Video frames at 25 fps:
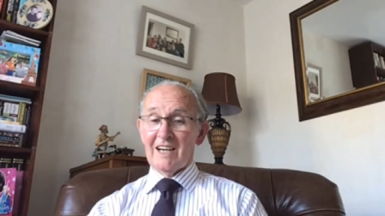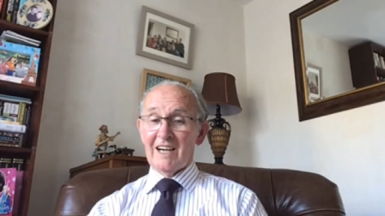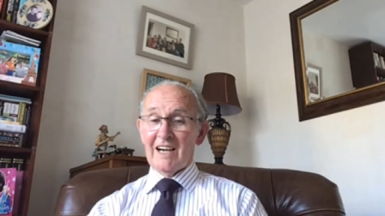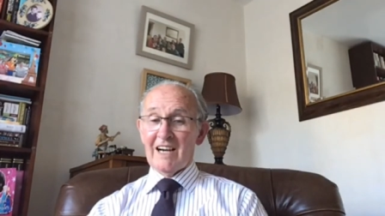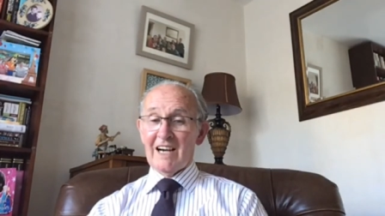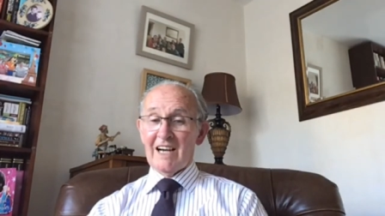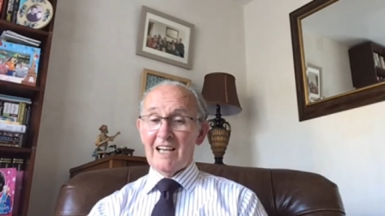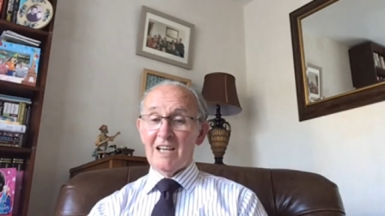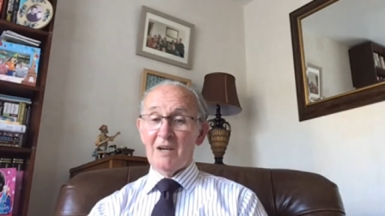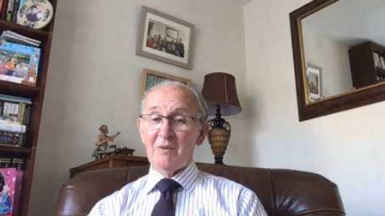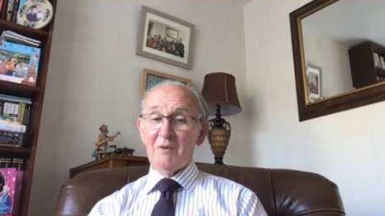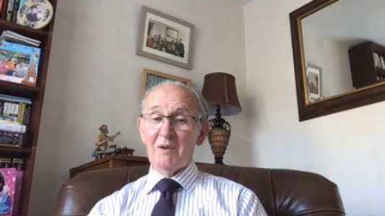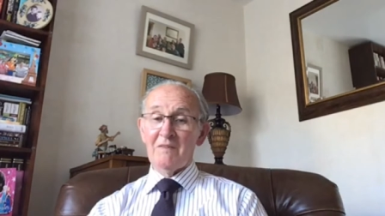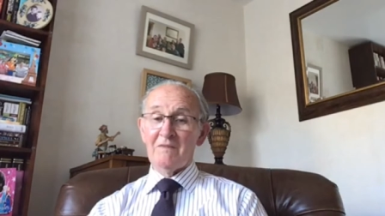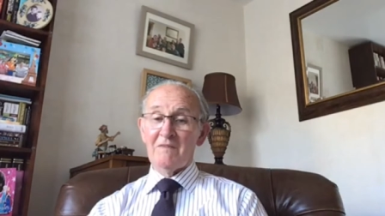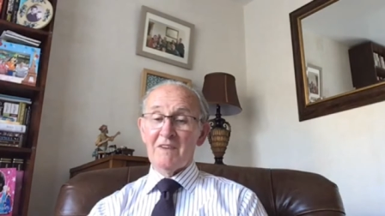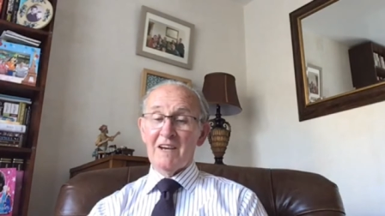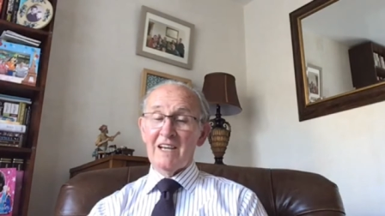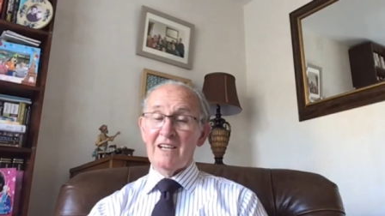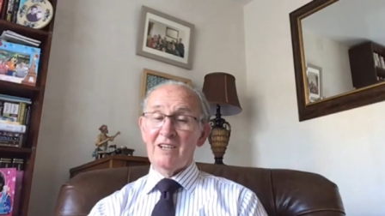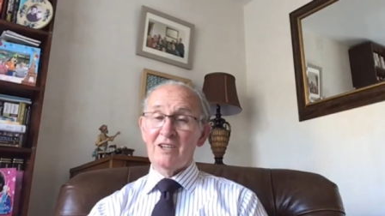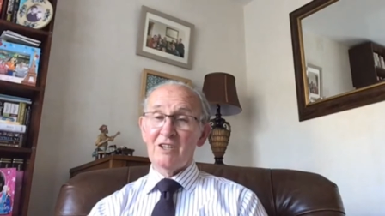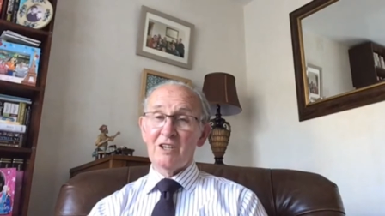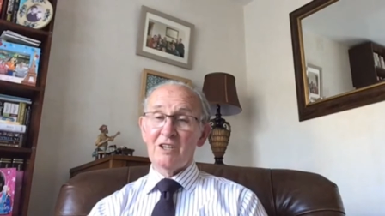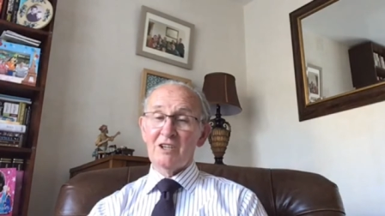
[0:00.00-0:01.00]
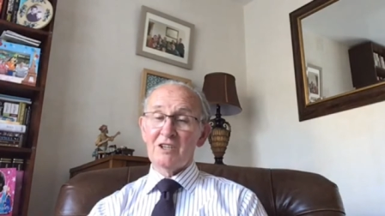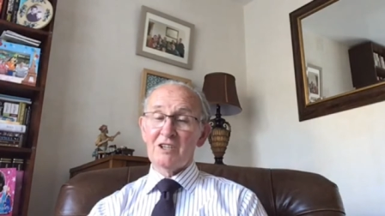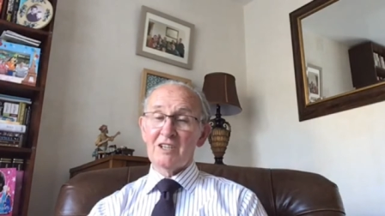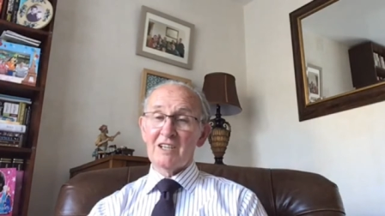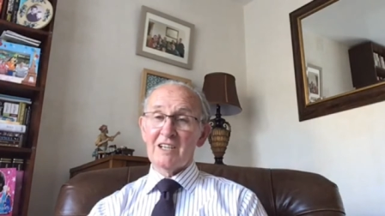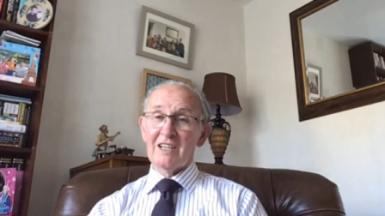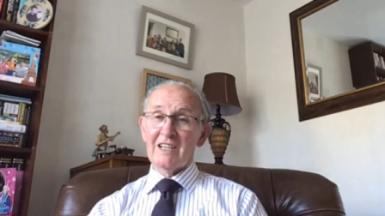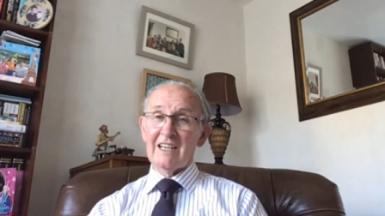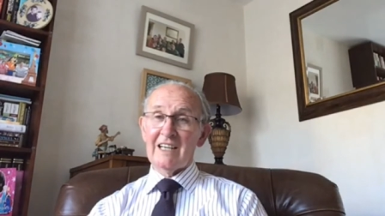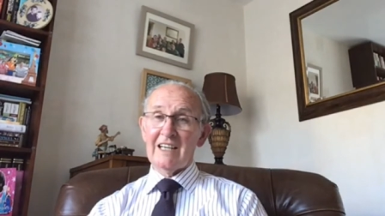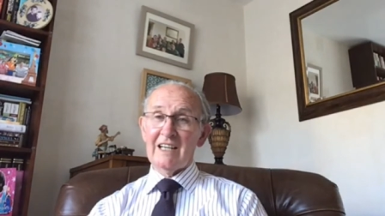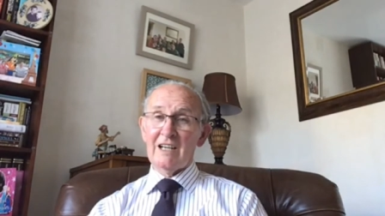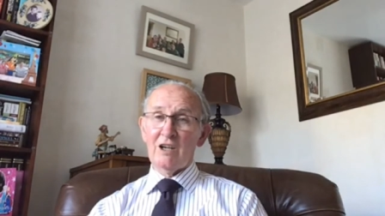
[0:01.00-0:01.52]
And then we find out
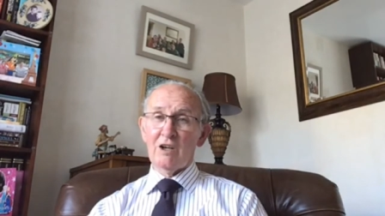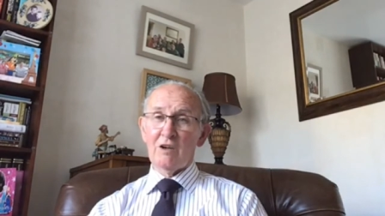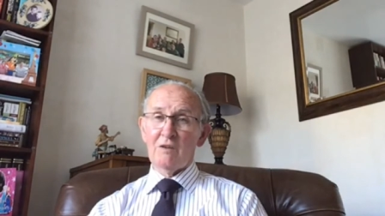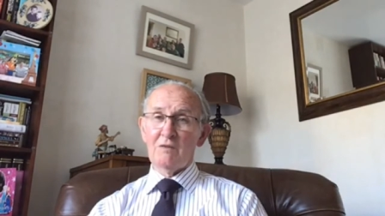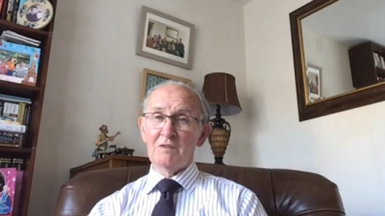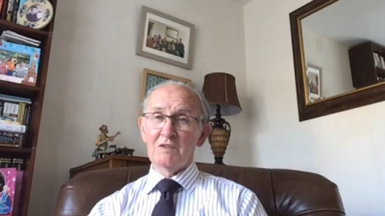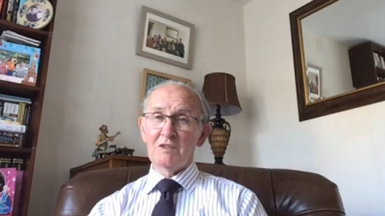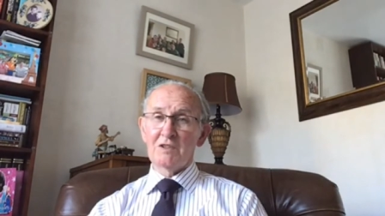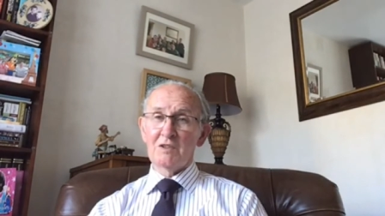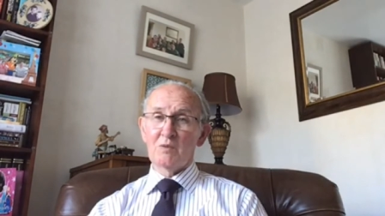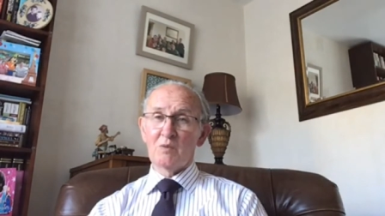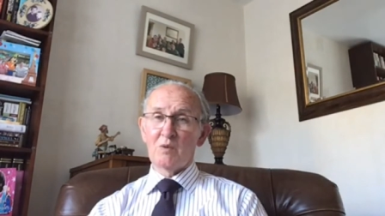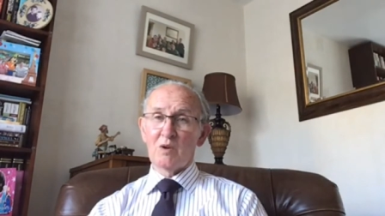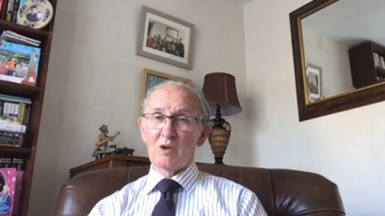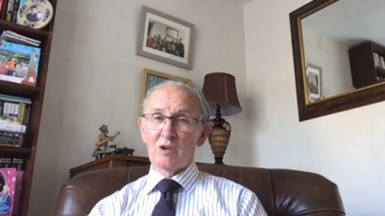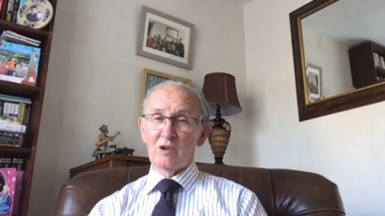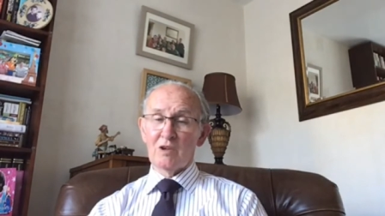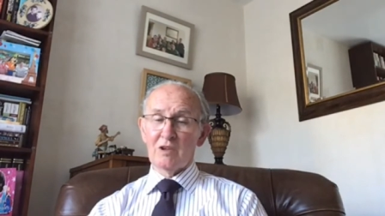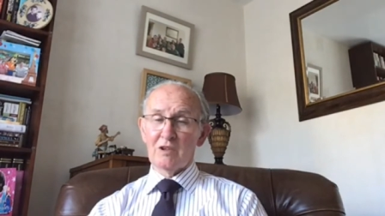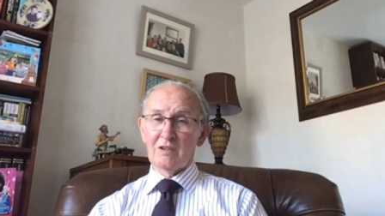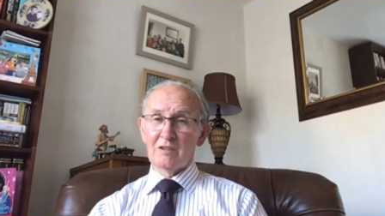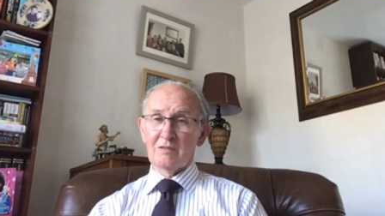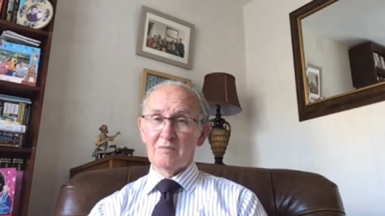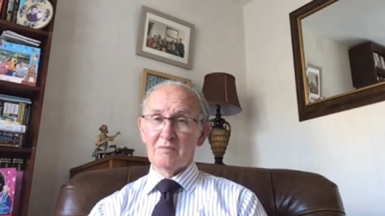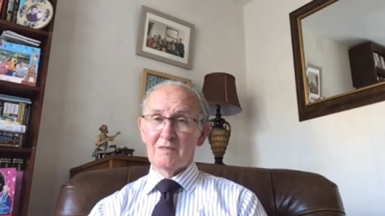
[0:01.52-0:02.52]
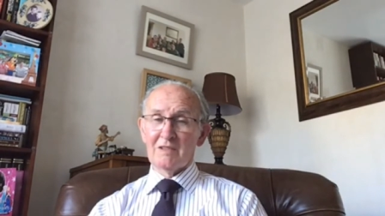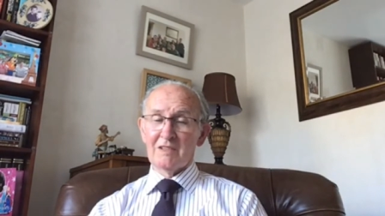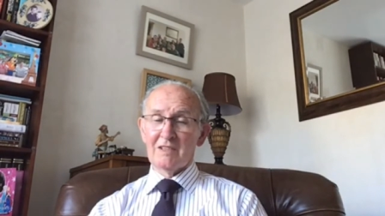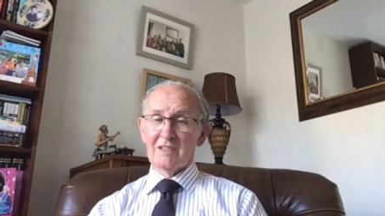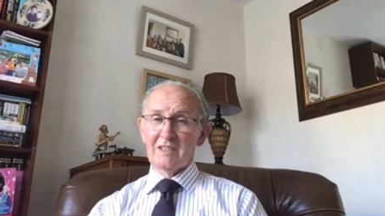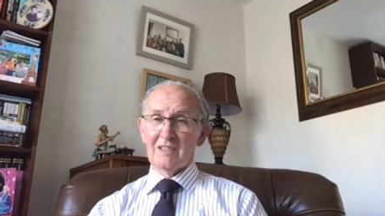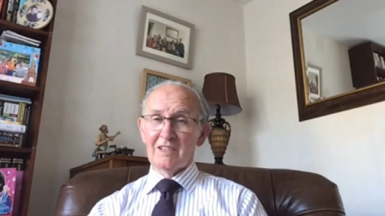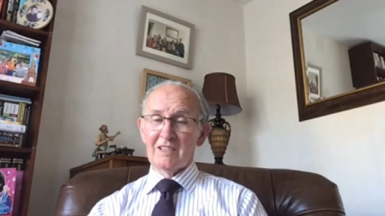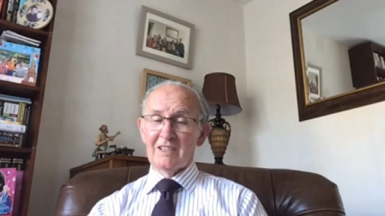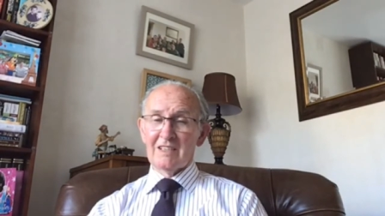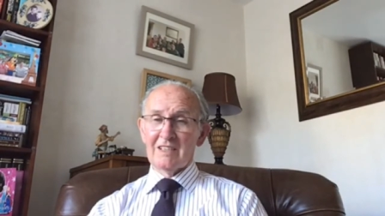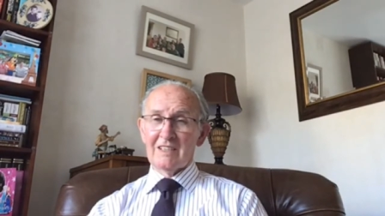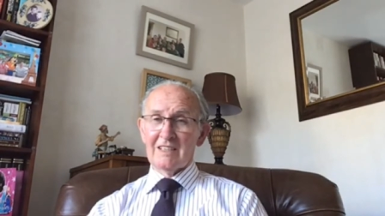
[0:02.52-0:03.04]
he loves the world
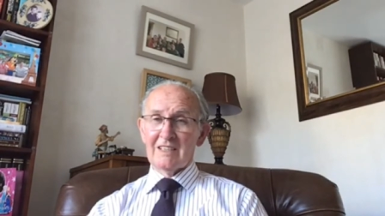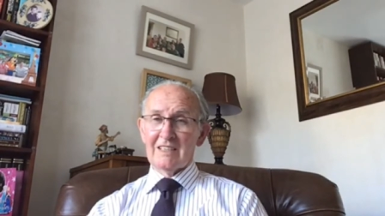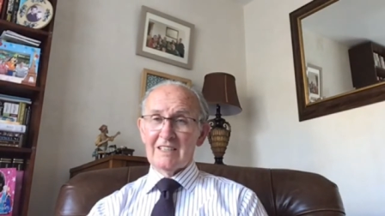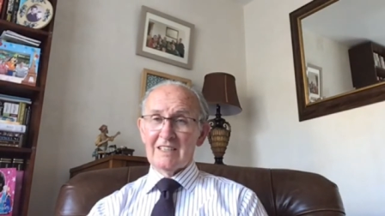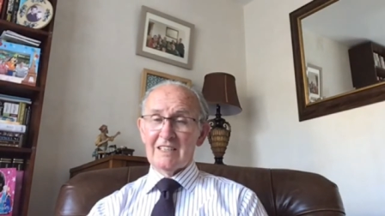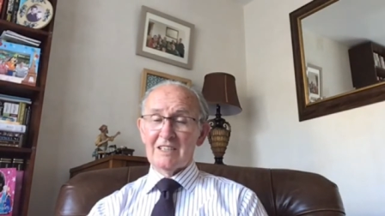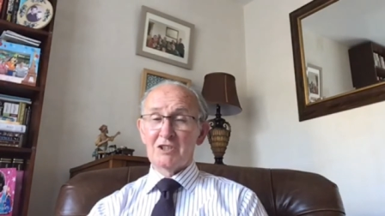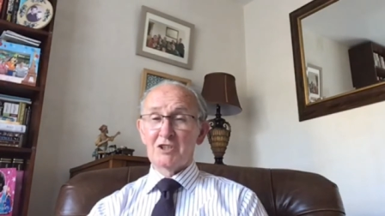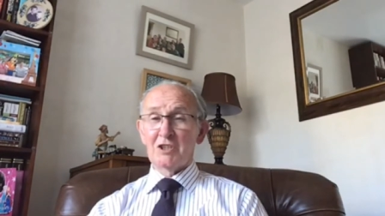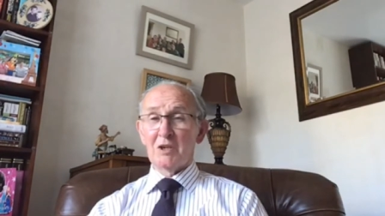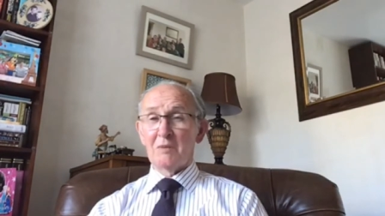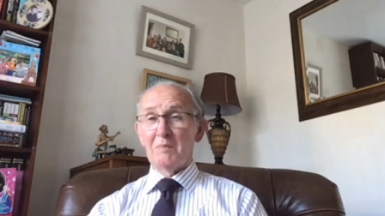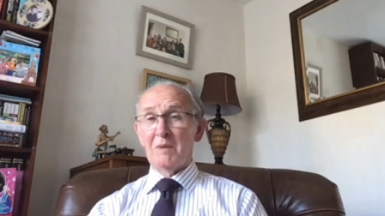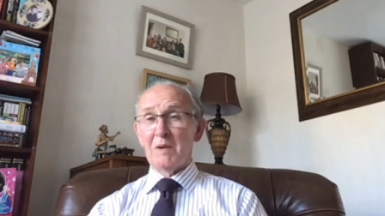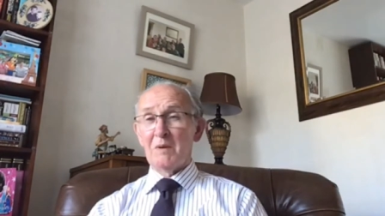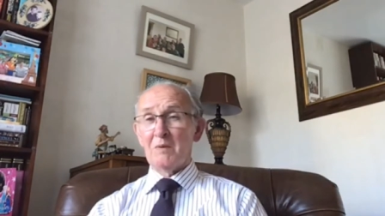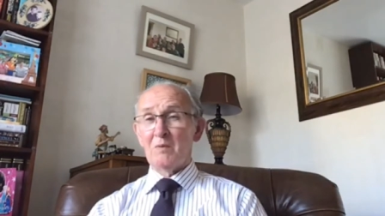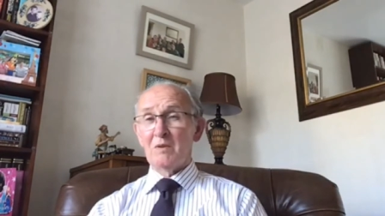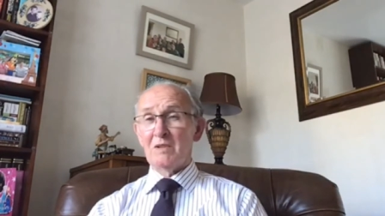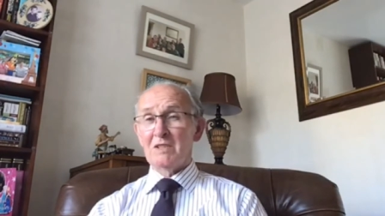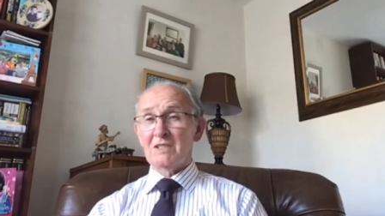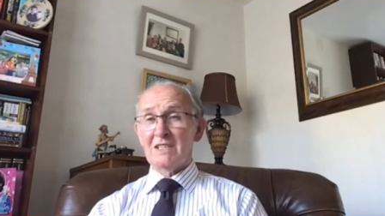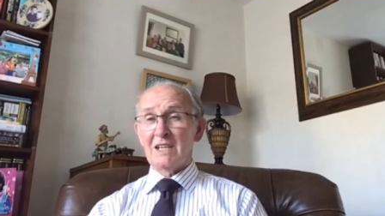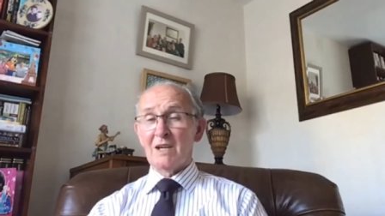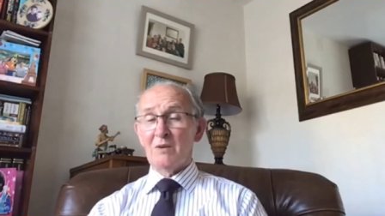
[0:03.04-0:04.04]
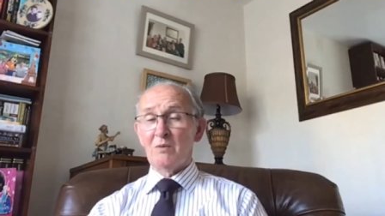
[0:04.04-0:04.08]
and some people would say,